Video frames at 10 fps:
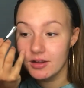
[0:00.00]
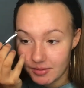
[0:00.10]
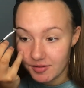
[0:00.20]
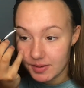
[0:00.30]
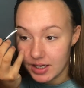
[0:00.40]

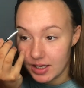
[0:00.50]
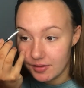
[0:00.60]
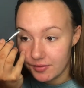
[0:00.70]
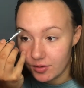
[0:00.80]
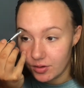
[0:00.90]
I've been here
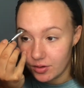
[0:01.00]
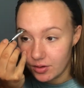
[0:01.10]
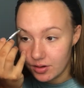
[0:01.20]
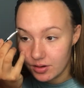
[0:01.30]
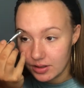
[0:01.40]
for,
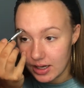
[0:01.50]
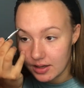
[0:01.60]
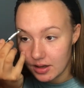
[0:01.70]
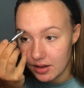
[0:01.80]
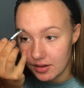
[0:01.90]
yeah,
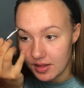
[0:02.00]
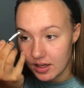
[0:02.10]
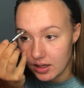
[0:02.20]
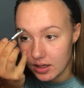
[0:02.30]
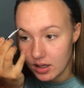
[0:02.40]
I
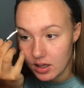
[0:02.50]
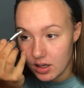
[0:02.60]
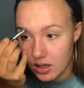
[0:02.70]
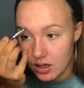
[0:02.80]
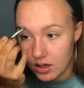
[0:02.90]
think
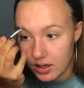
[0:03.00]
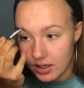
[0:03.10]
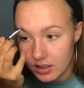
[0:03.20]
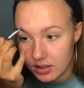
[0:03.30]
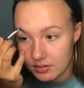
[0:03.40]

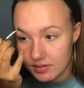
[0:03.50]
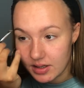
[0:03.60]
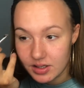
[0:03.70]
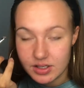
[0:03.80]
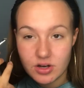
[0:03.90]
like
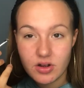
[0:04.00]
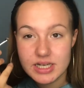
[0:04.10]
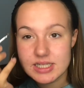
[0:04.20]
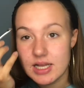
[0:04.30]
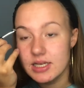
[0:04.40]

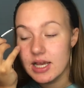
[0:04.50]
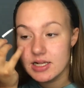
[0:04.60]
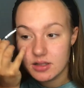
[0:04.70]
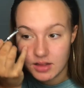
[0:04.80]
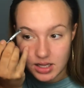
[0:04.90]
9-10 days,
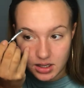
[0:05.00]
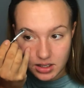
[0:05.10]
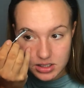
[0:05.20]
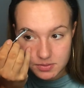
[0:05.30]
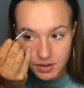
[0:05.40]
I think.
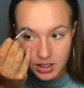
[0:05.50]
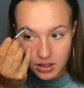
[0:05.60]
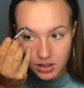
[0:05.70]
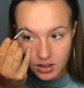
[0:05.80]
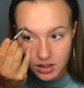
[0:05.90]
It's been